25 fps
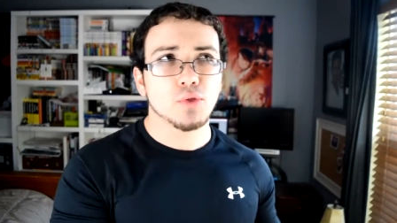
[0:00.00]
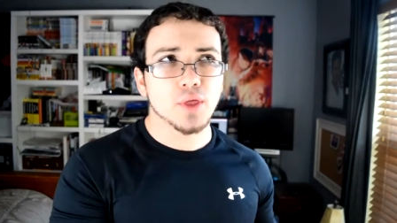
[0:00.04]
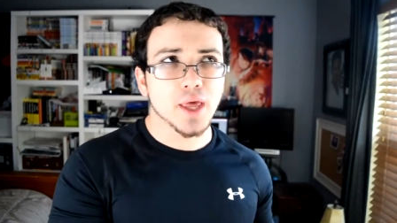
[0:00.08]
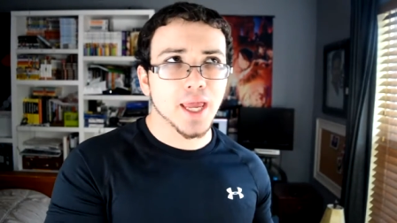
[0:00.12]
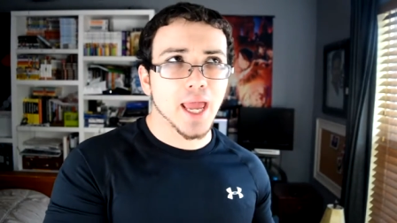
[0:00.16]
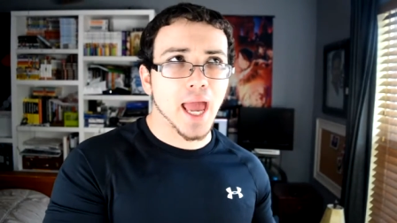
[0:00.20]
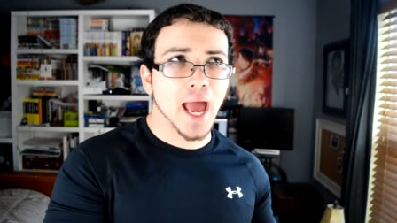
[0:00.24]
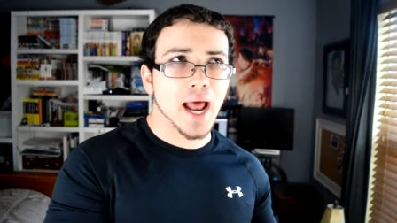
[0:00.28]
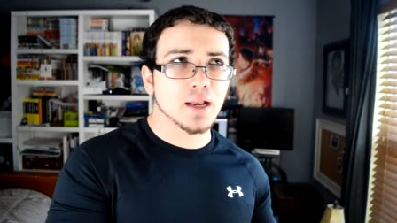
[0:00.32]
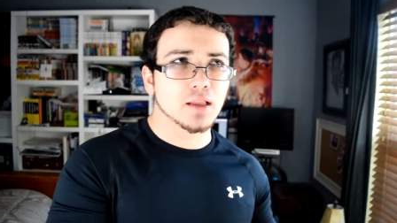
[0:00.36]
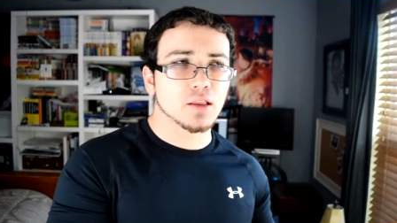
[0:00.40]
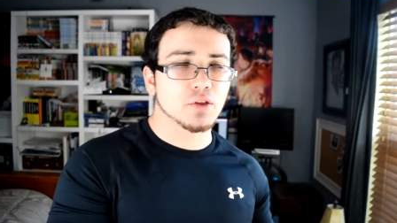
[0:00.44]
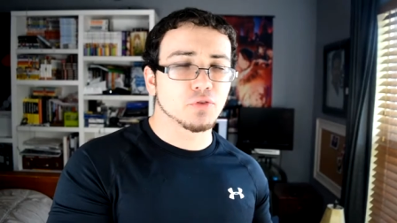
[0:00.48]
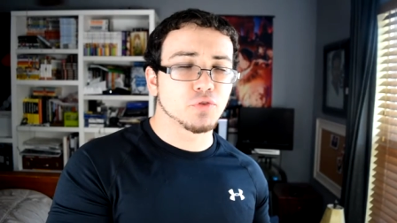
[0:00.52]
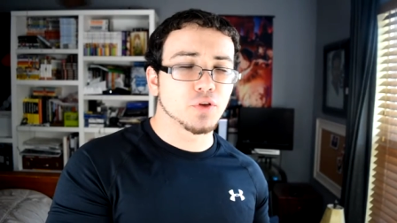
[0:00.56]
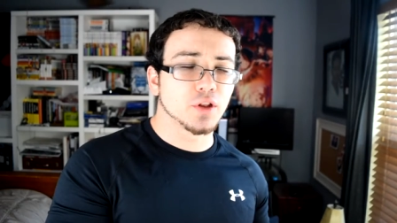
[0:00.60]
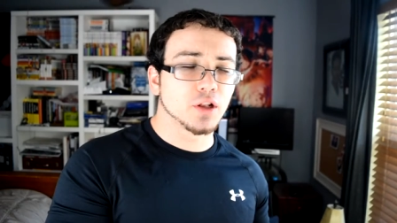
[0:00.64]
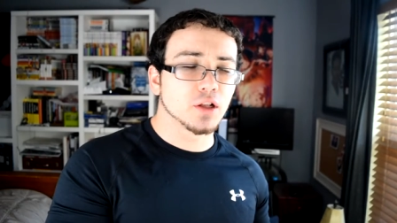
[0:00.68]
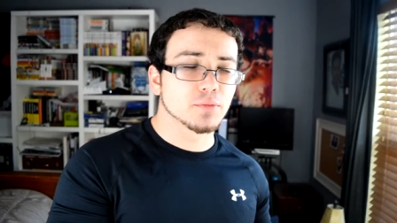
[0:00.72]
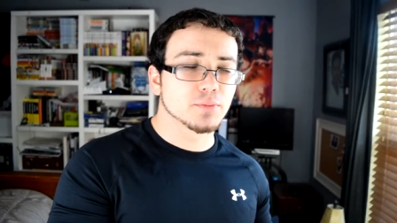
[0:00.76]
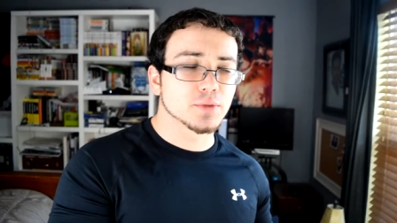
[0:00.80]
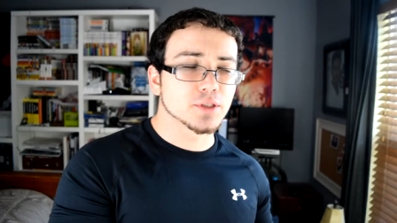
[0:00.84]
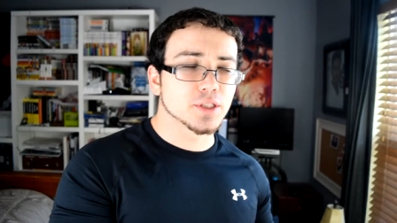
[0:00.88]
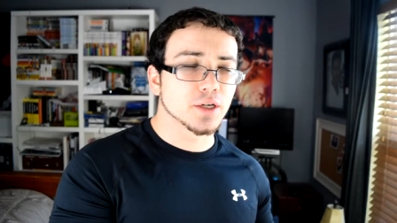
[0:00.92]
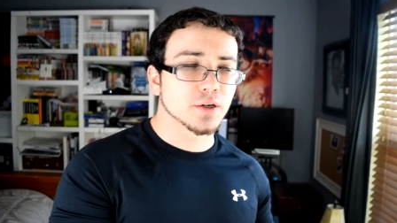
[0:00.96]
they added the
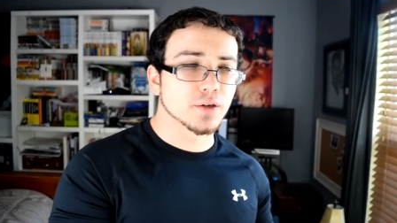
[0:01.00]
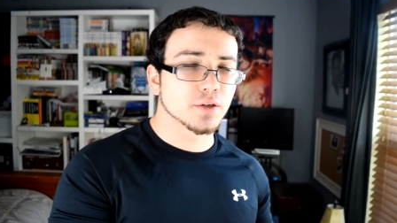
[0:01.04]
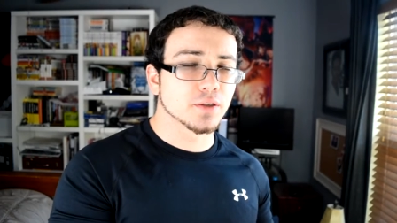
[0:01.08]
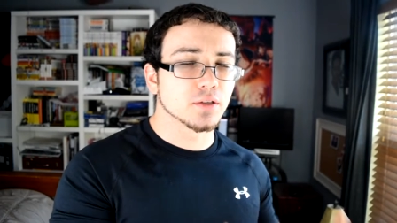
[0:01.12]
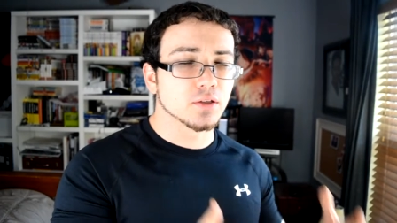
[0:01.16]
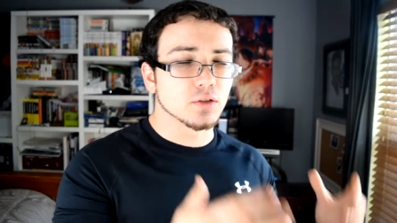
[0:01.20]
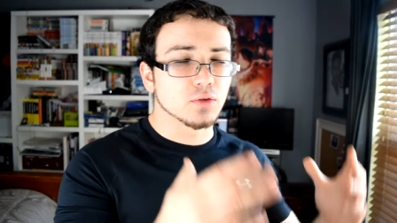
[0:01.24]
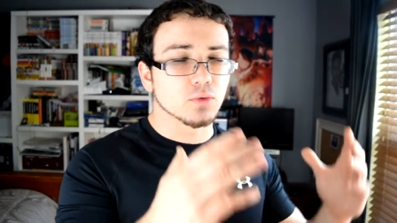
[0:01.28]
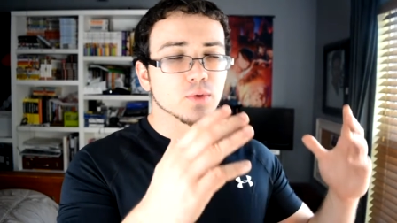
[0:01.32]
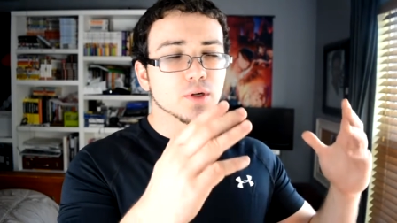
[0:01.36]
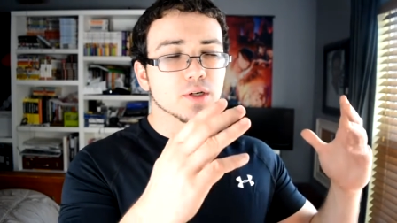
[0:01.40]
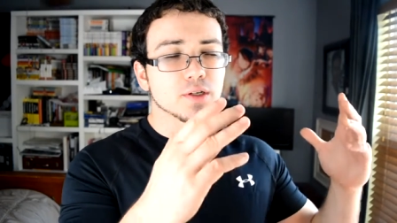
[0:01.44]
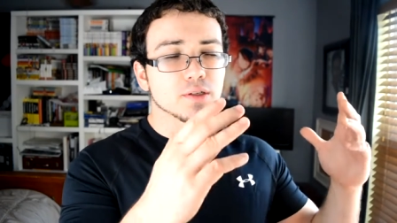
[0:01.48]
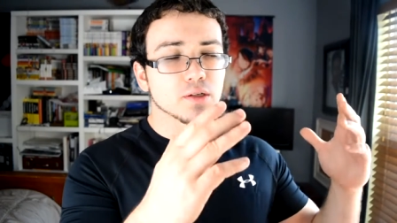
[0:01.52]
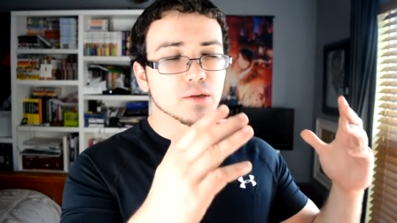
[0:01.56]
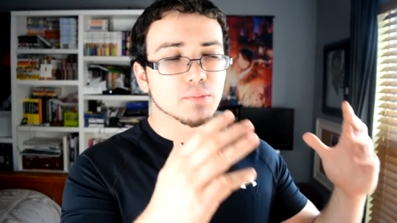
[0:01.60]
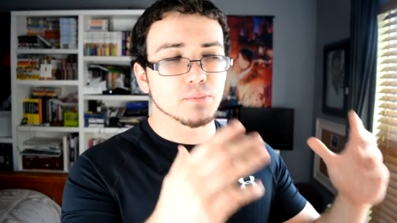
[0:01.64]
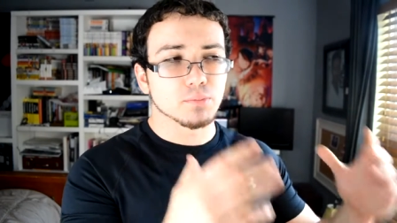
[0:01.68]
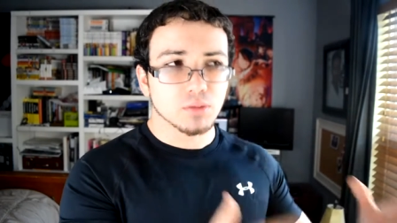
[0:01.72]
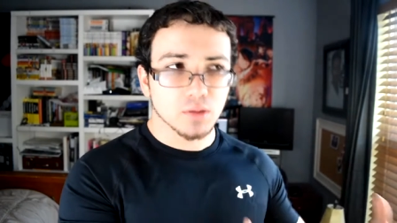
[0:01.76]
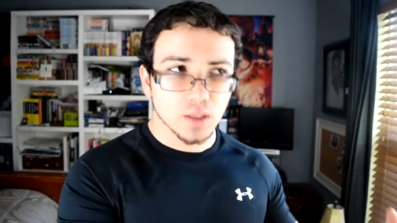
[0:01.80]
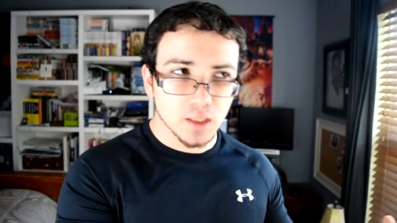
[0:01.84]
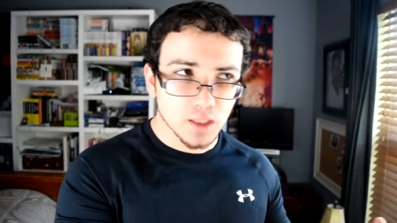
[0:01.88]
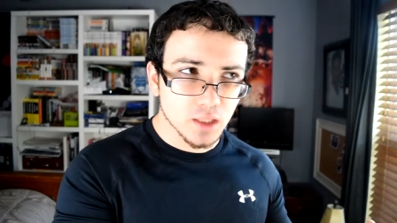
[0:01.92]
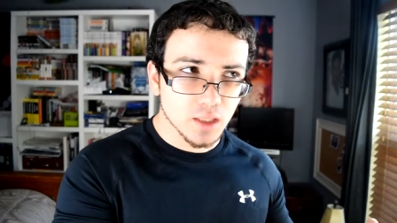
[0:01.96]
filler material was
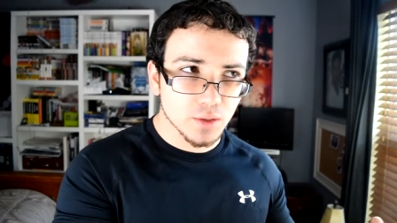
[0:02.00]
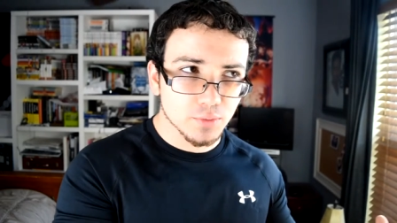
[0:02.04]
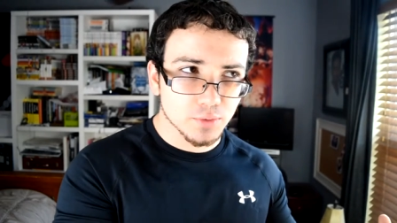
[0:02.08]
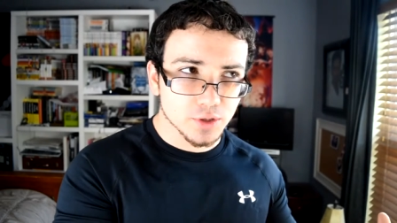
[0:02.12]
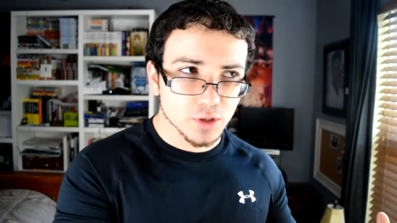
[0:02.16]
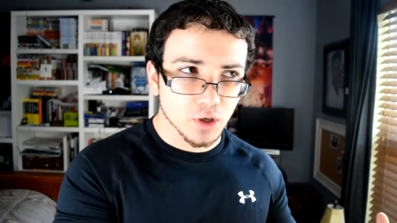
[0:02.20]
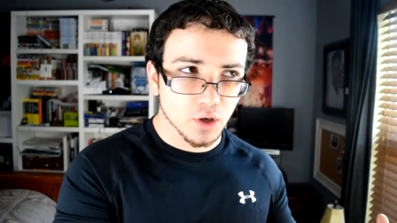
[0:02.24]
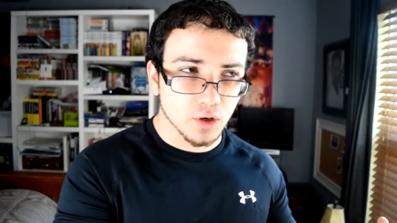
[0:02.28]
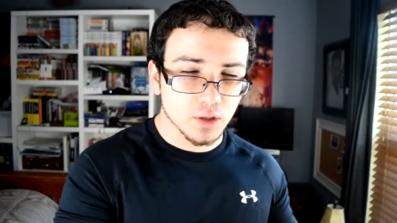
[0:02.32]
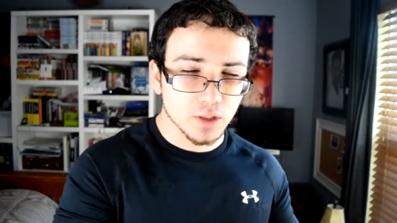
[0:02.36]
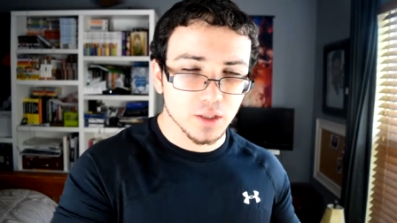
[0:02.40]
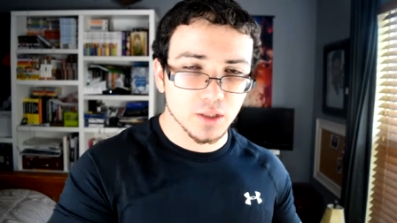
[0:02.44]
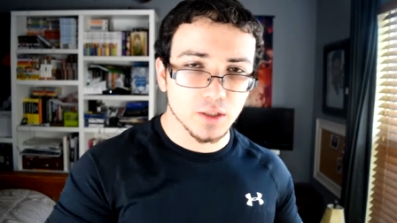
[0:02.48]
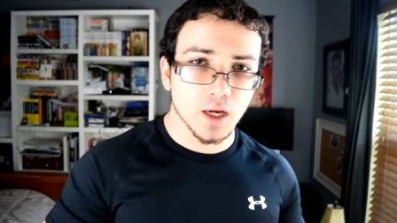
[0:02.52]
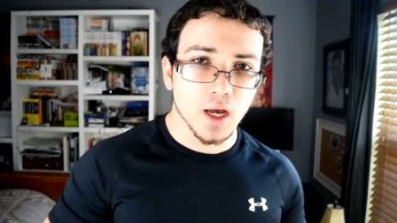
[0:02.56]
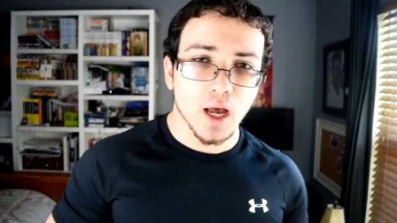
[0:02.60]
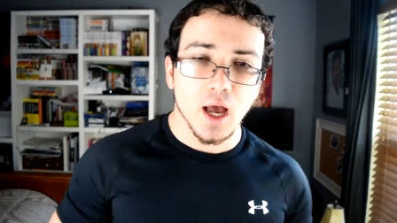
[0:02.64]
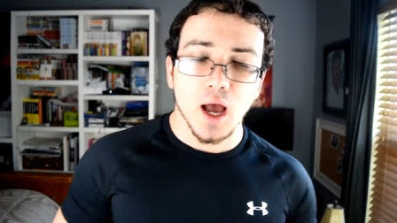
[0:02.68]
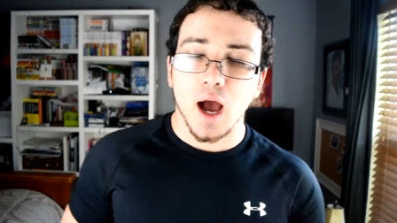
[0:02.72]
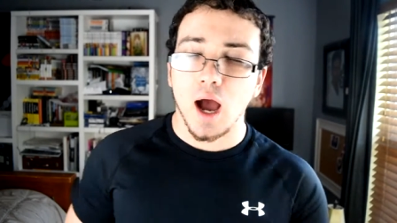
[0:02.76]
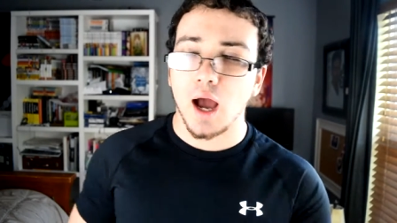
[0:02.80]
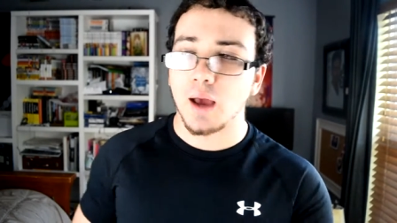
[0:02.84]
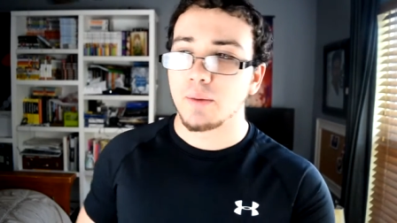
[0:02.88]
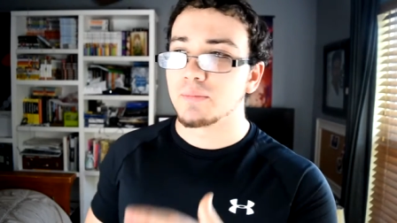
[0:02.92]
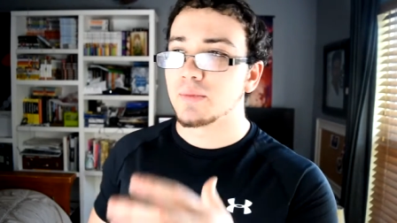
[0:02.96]
completely retarded.
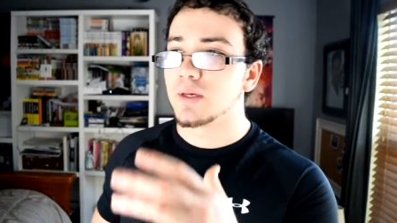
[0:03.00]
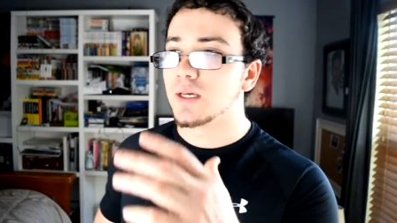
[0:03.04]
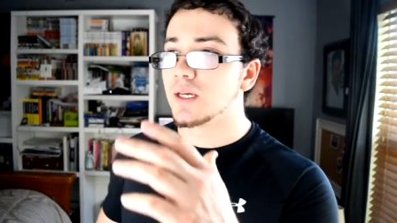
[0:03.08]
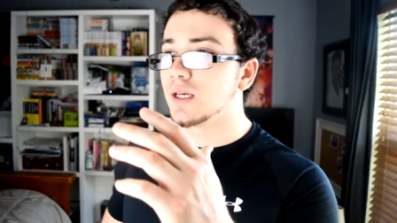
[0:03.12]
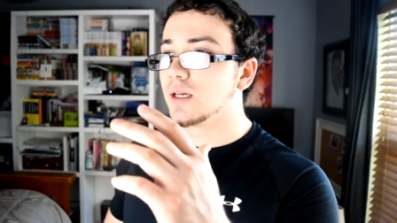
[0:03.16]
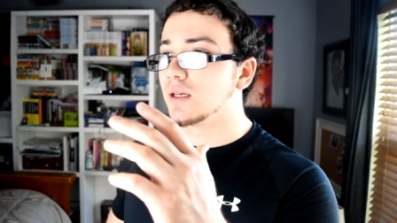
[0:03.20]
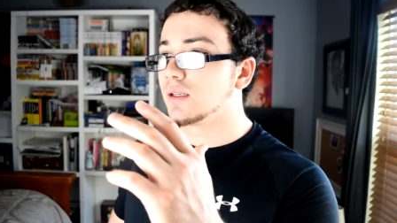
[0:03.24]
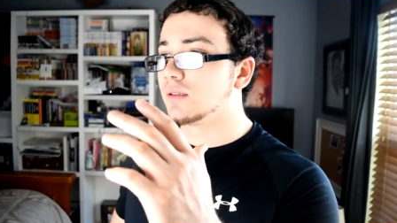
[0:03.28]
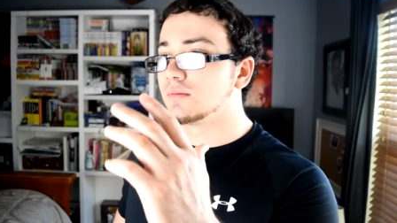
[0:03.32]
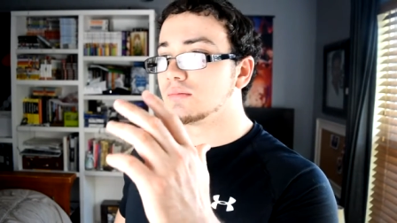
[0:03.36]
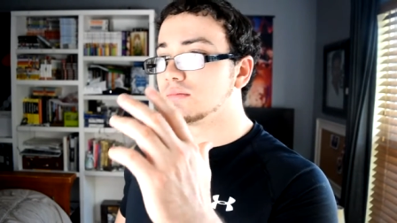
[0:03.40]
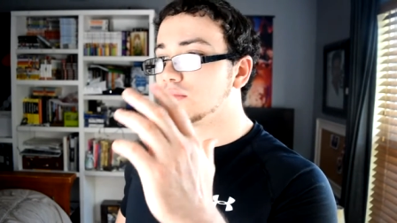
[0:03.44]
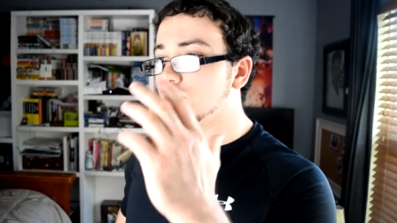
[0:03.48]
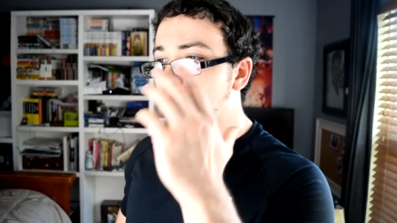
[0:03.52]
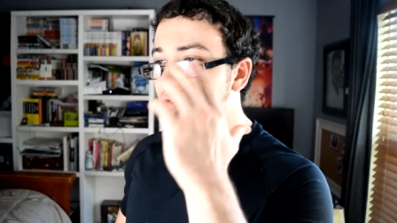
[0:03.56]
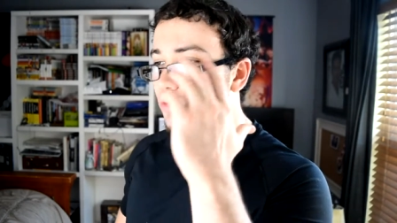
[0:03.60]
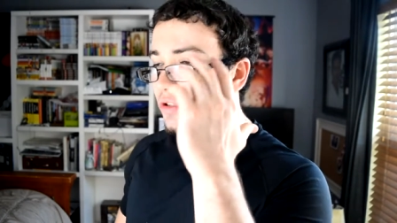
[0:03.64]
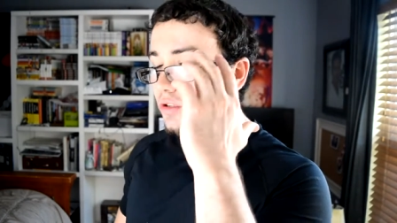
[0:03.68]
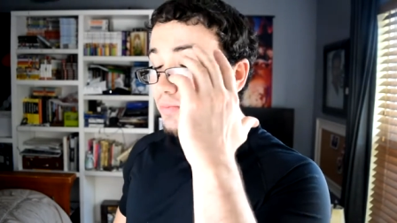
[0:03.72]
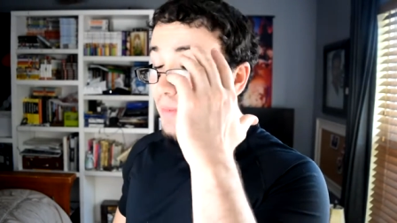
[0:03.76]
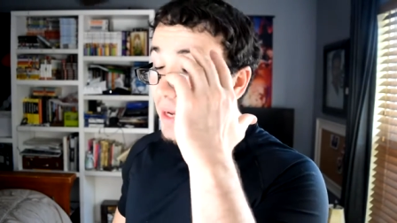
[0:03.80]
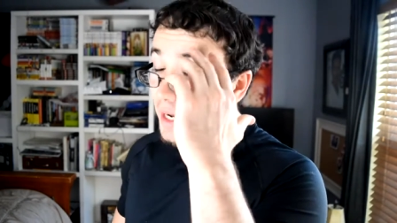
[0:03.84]
I mean, you just